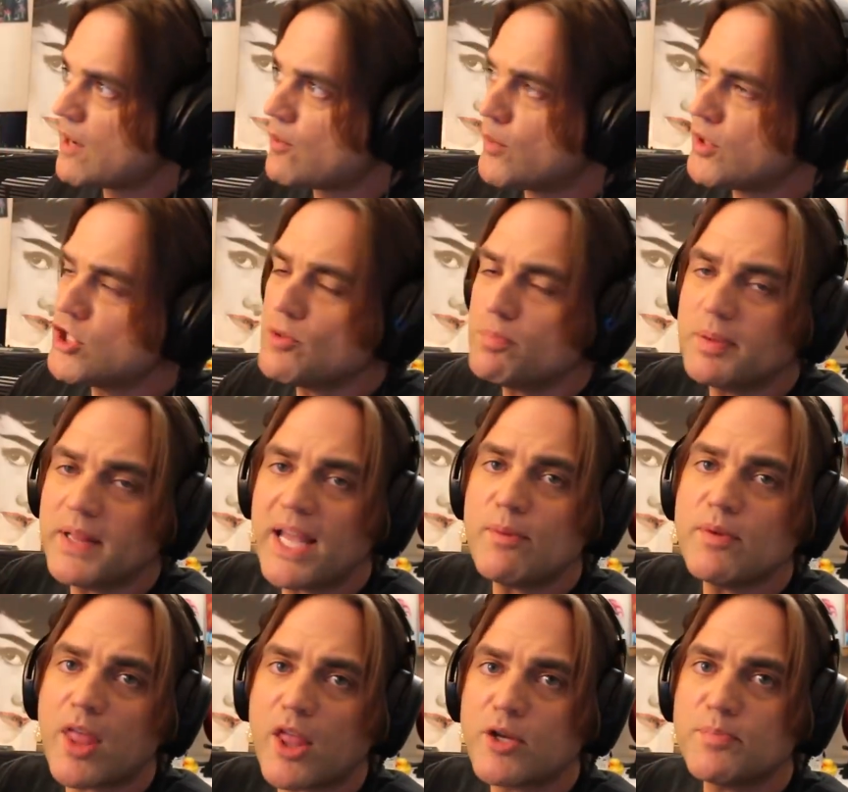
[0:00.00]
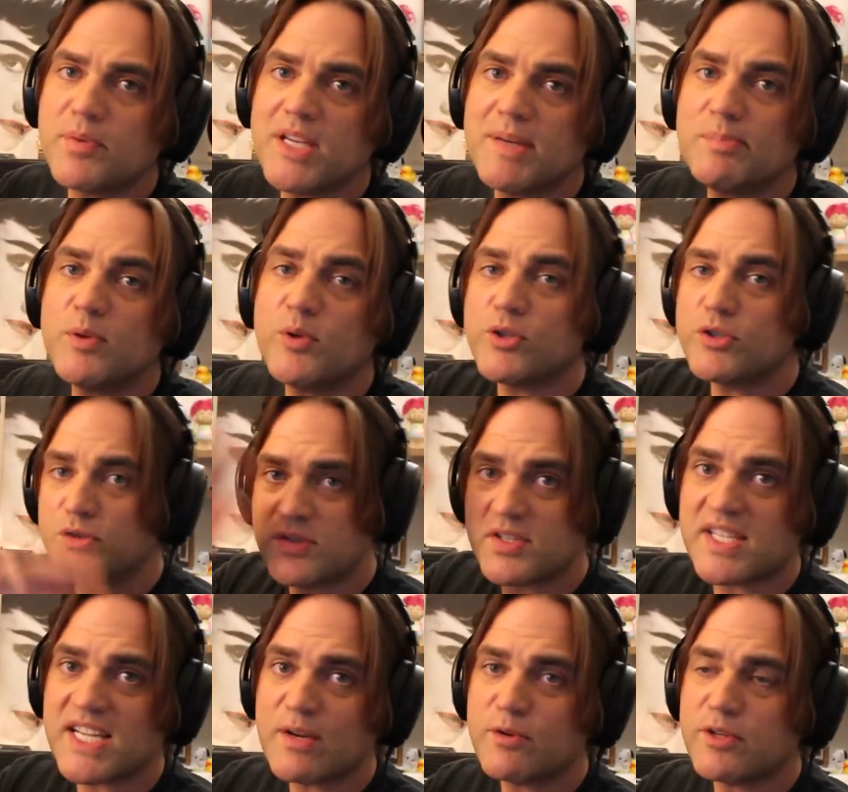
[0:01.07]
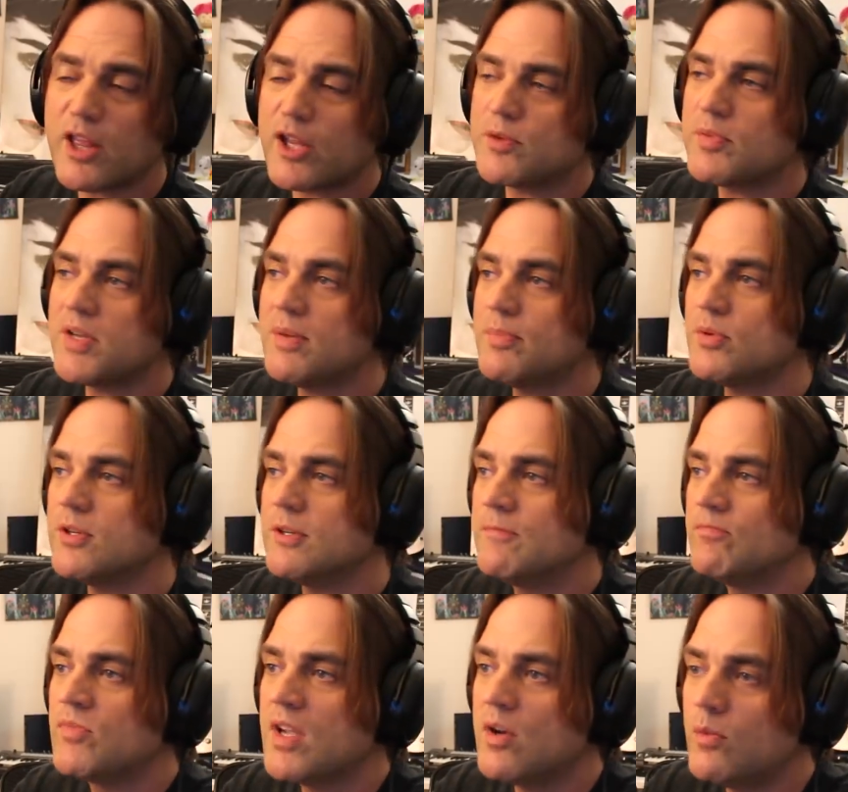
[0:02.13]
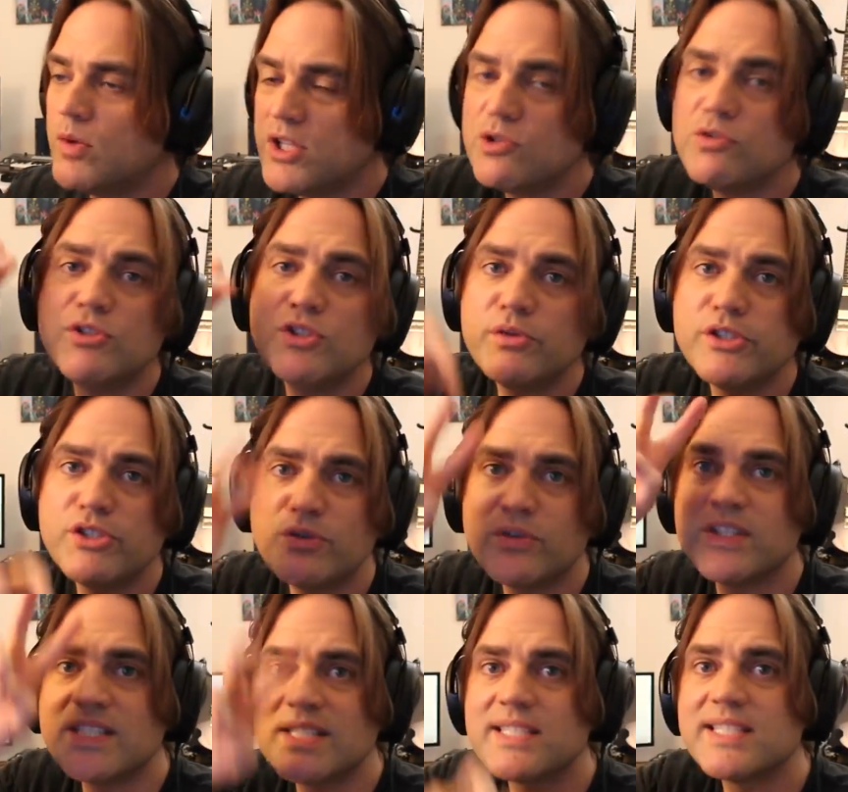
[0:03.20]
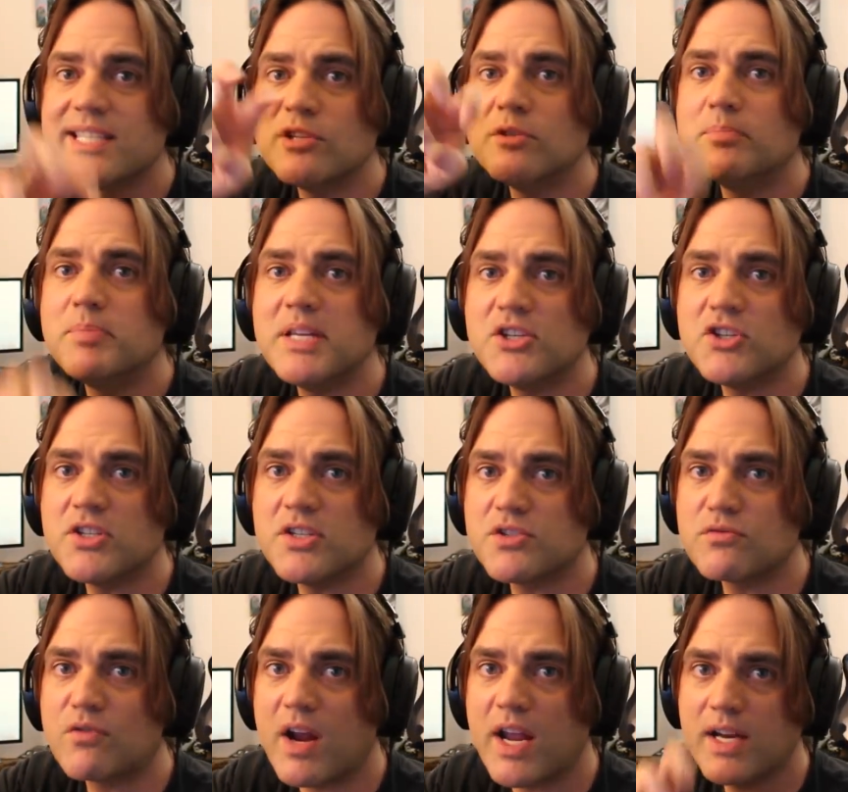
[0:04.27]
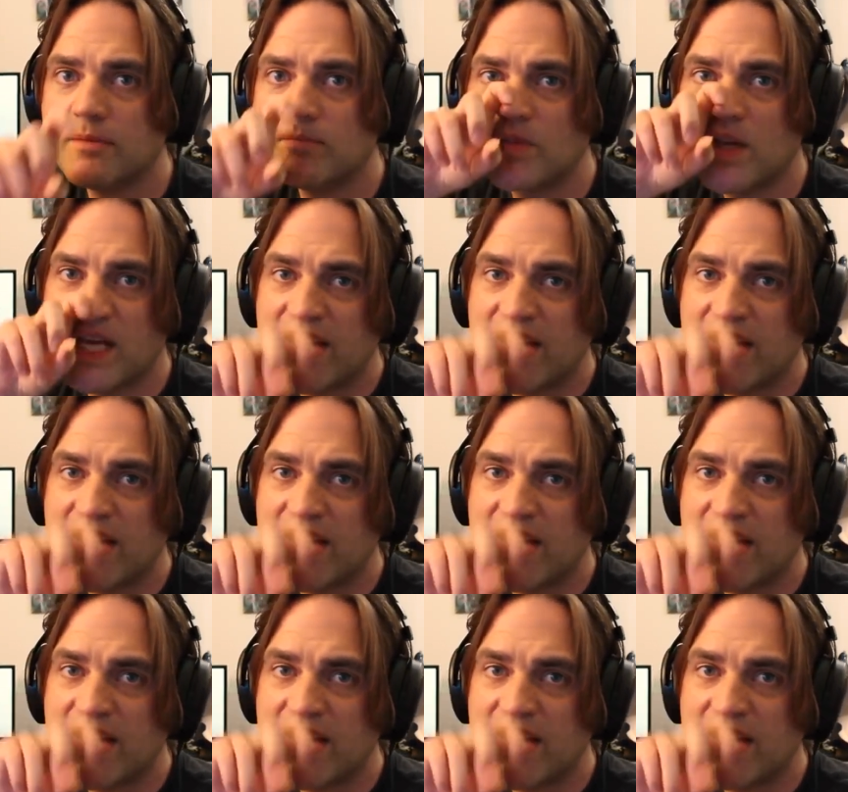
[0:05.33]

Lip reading: When you play with other people or you sing with other people, what you do is you can steal pitches, right?